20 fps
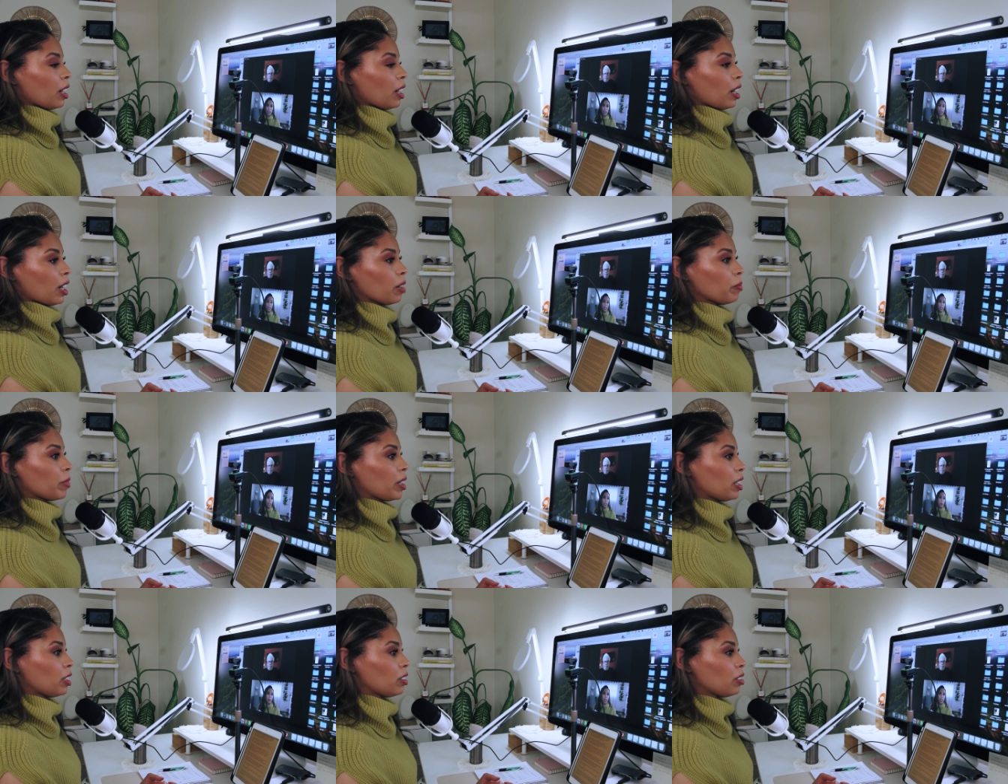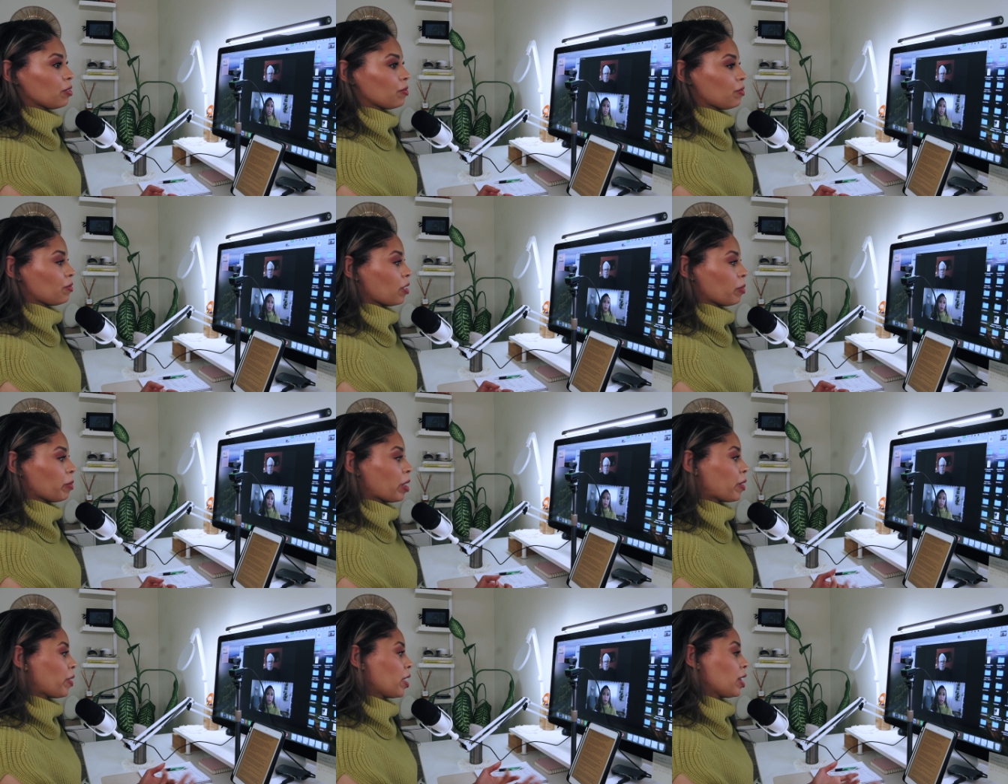
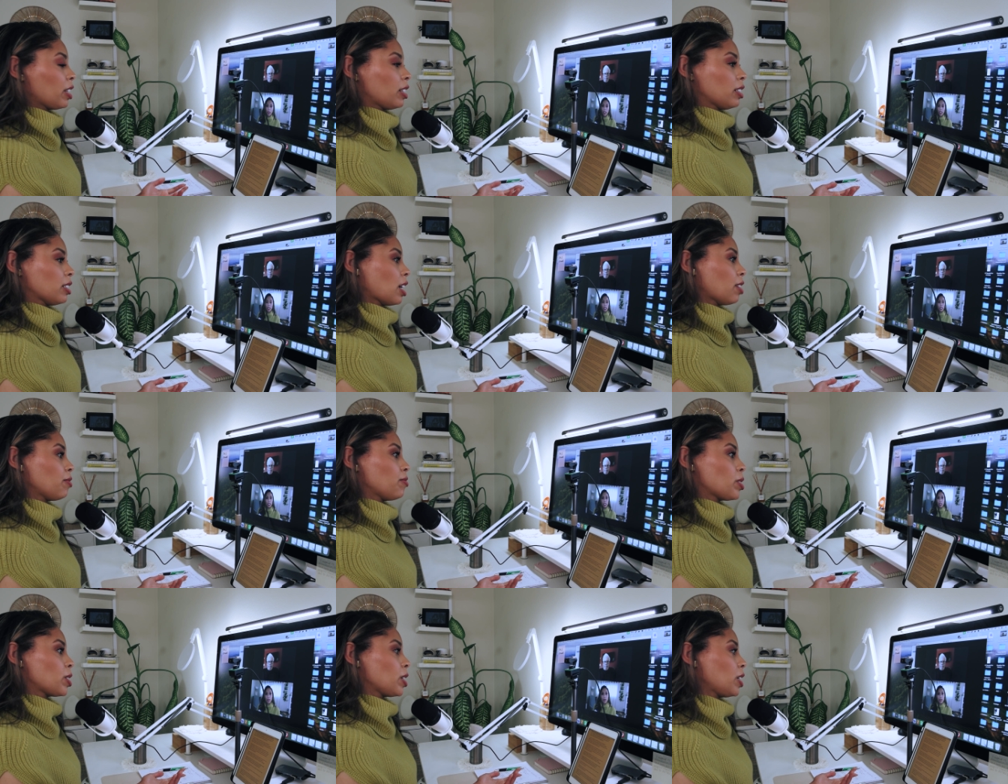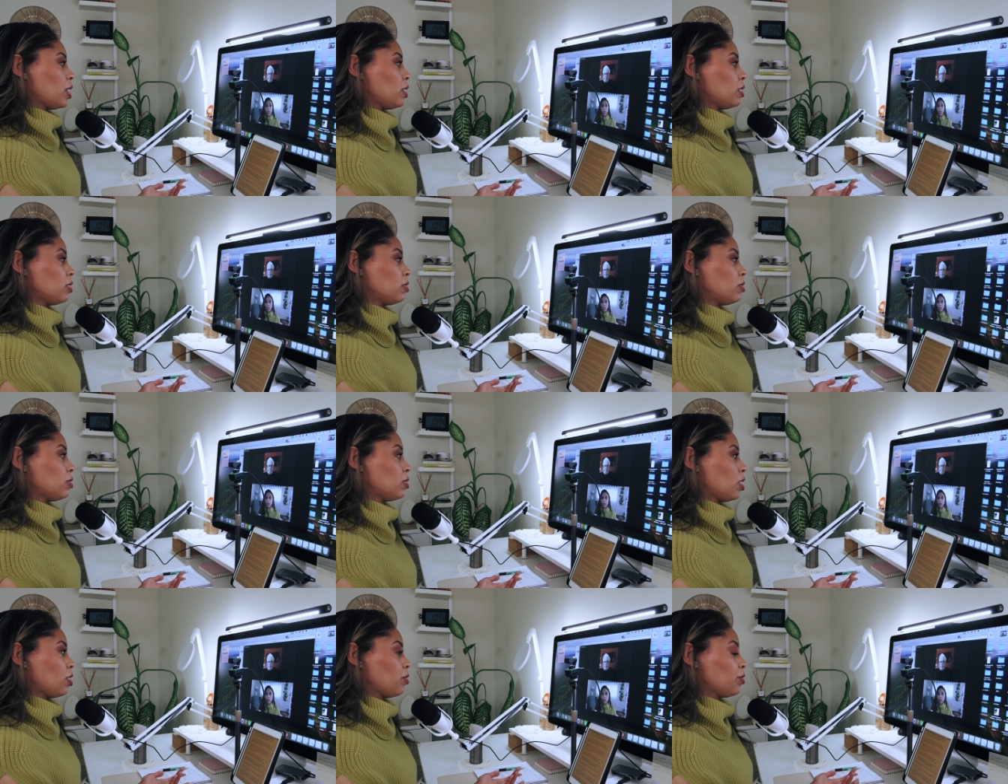From everything that I've
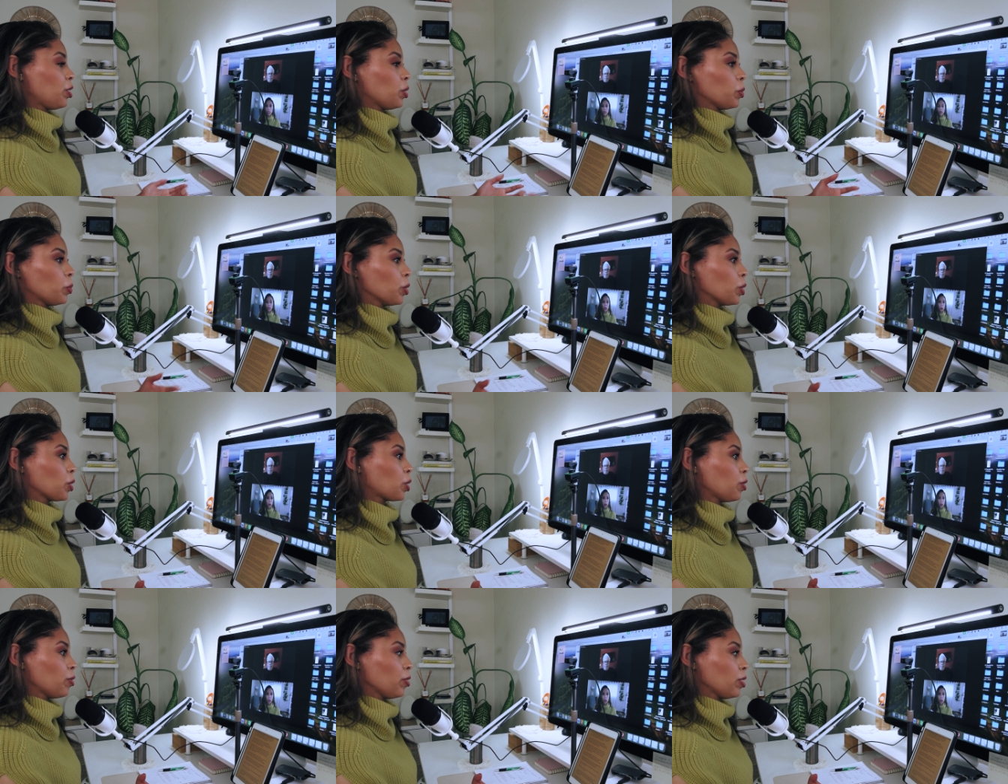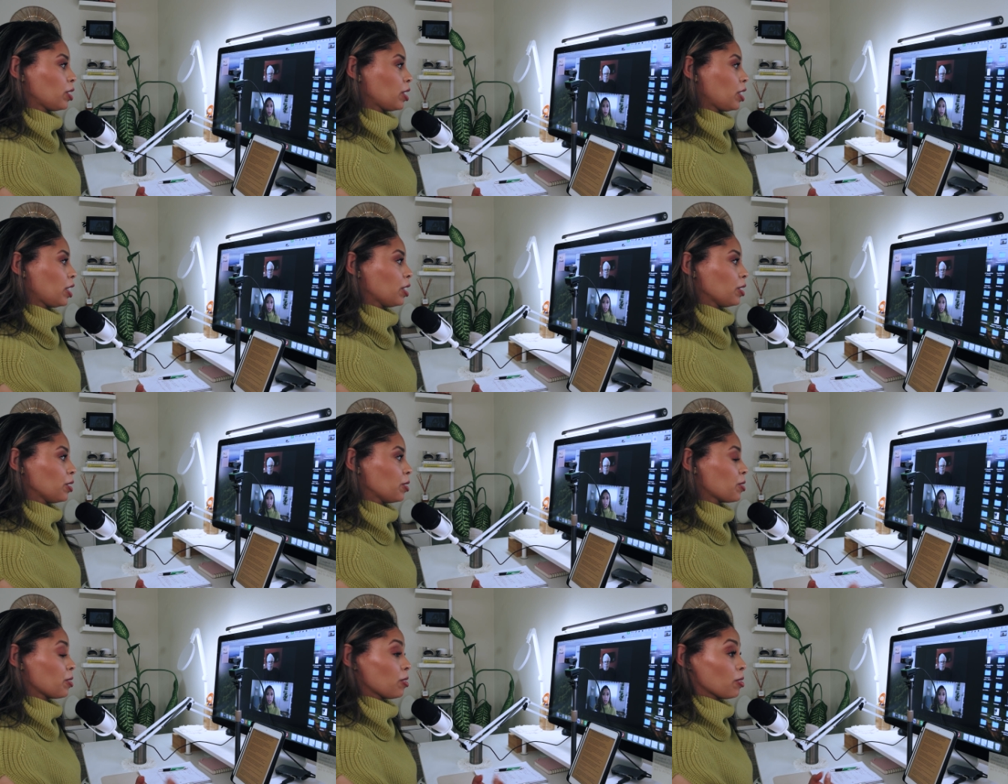seen of your work over the
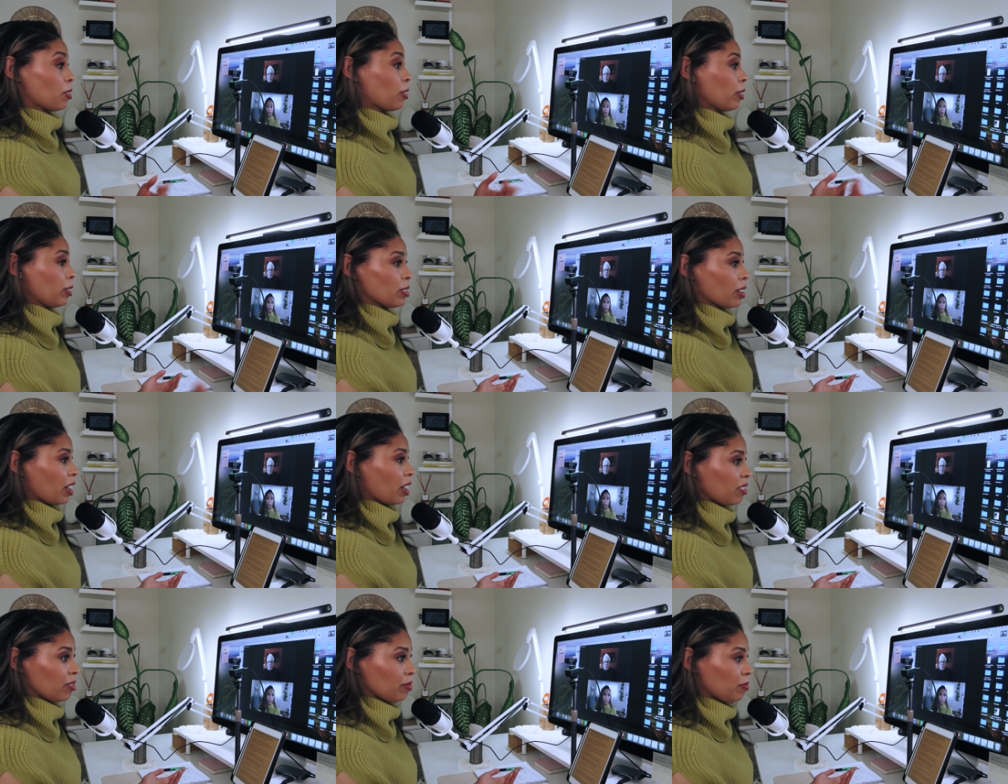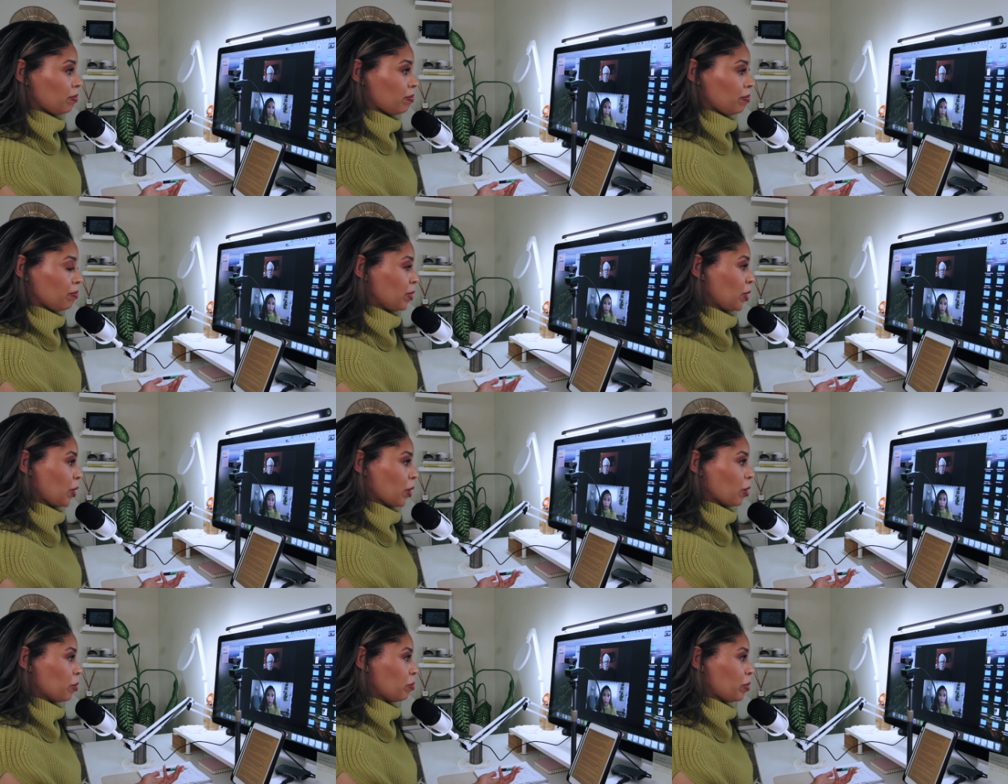years, as long as I've,
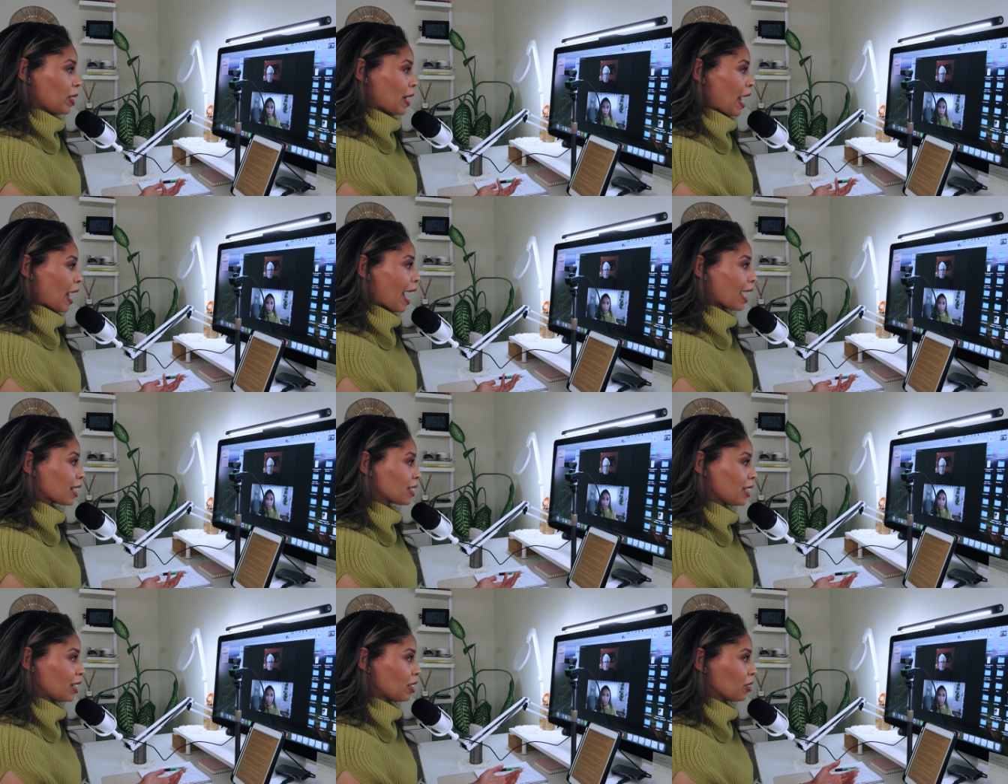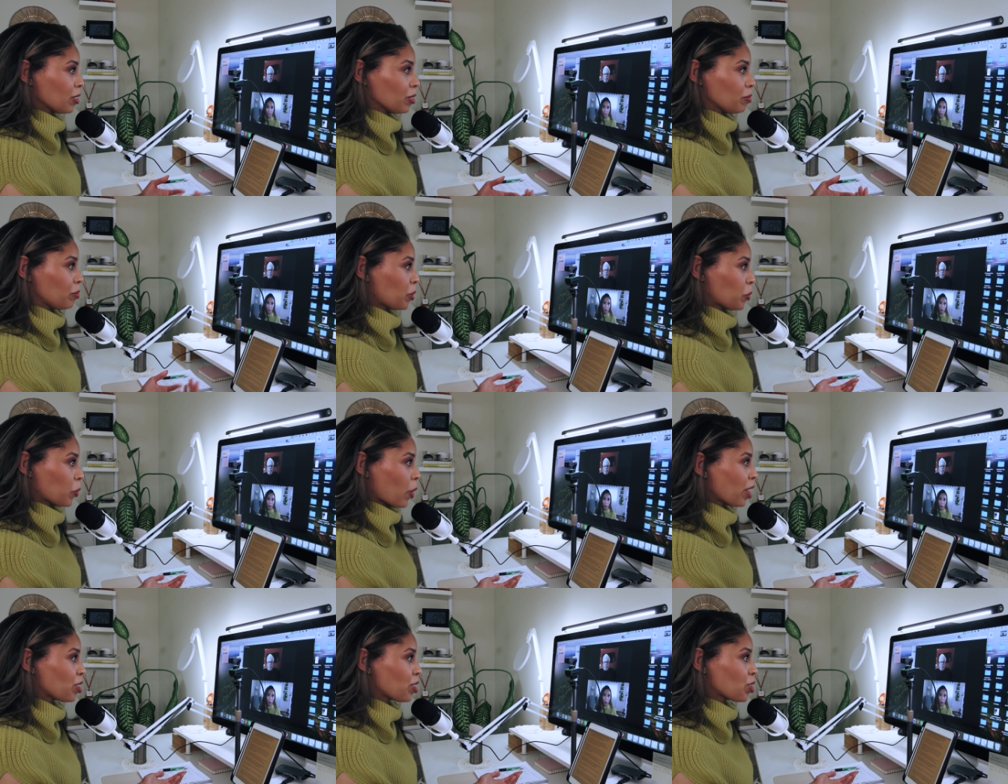been acting or
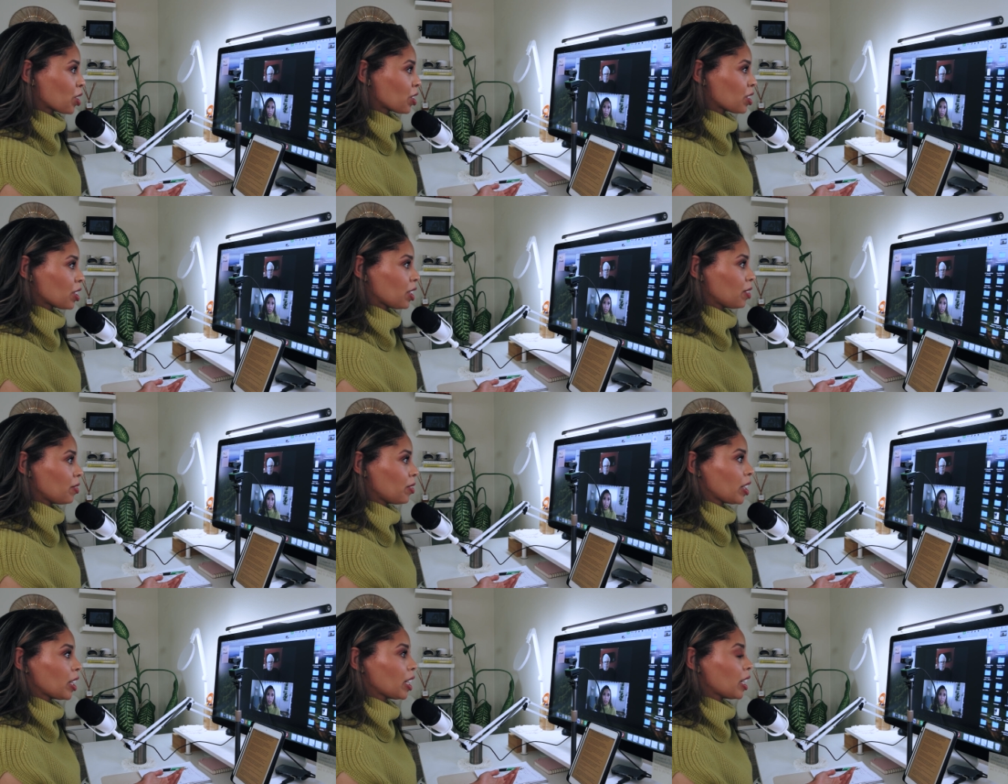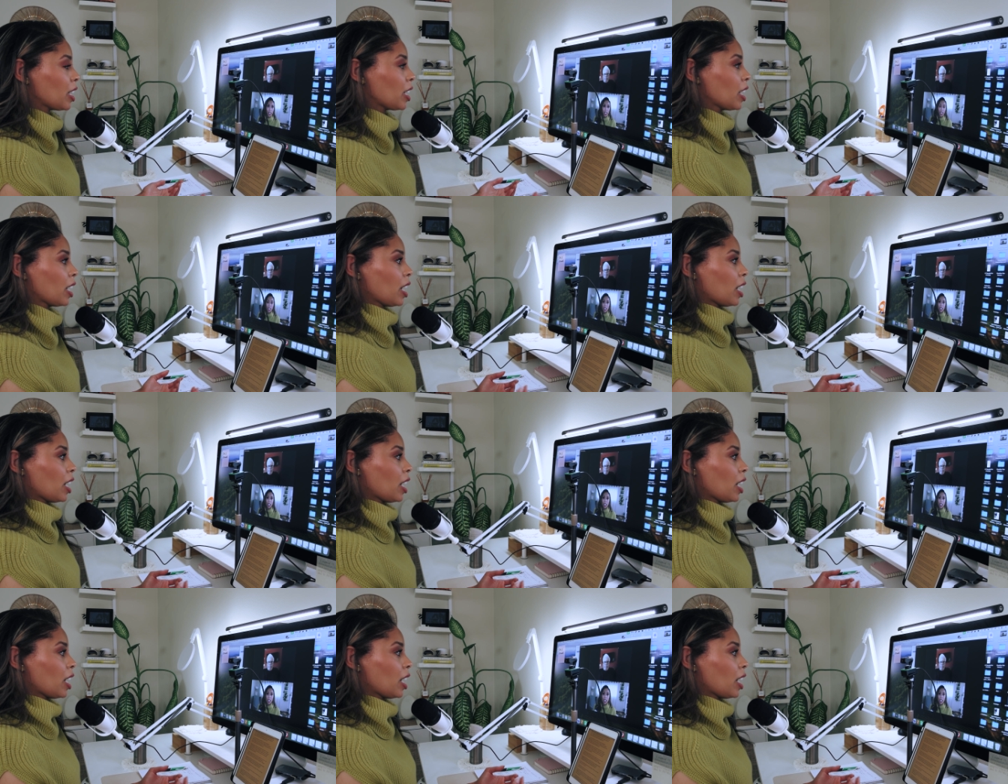been watching TV,